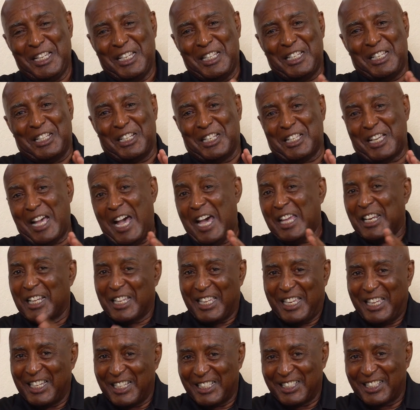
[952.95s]
it kind of
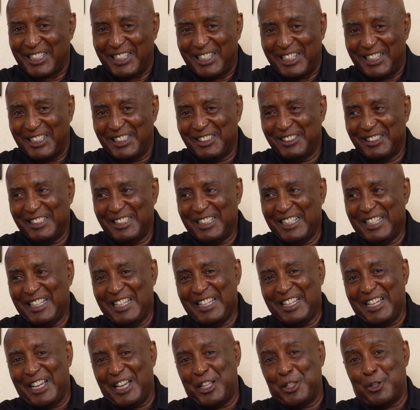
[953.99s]
kicks in
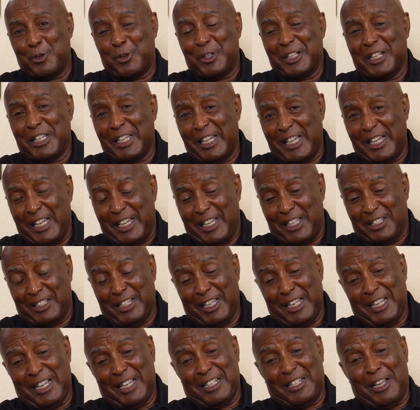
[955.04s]
and they're engaged.
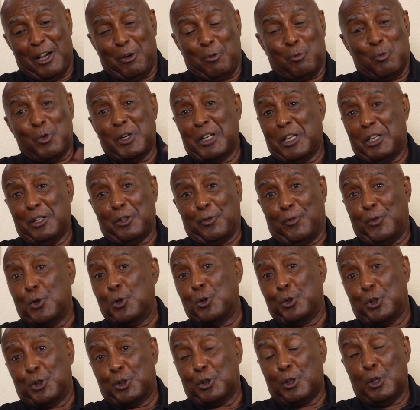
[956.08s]
Now, one other
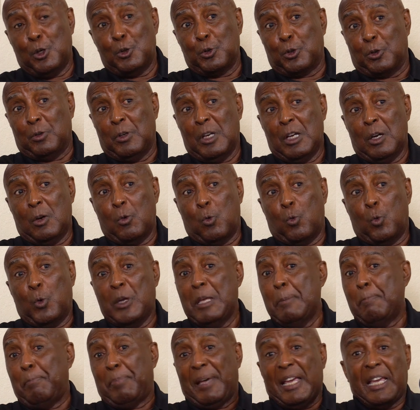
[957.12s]
full disclosure,
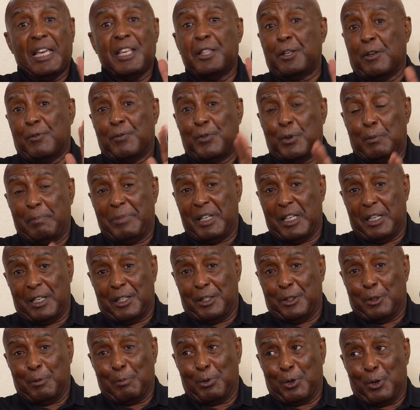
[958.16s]
we pay them for being
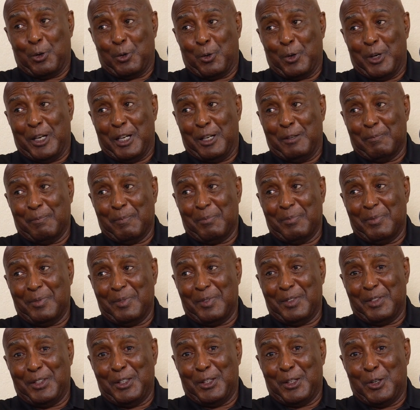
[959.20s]
in the program.
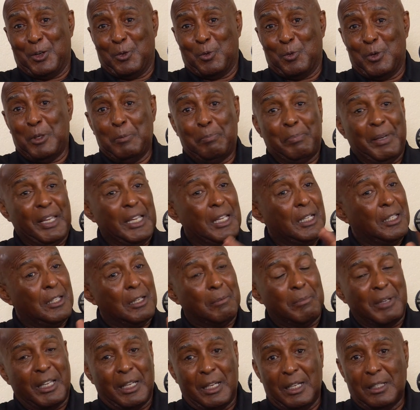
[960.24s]
We pay
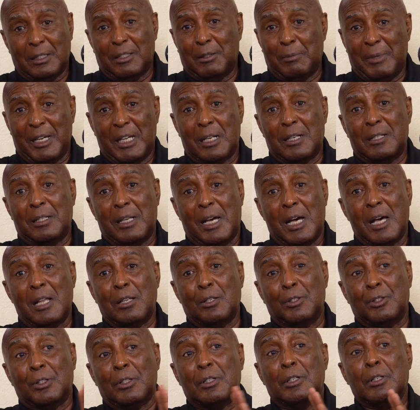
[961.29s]
them X amount of
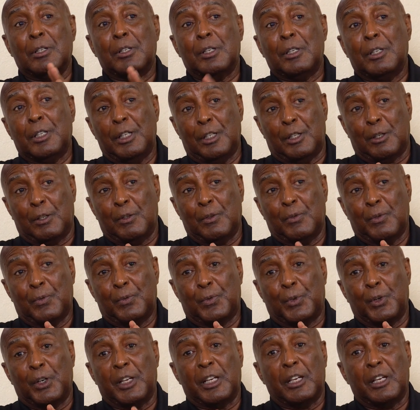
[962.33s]
dollars a year for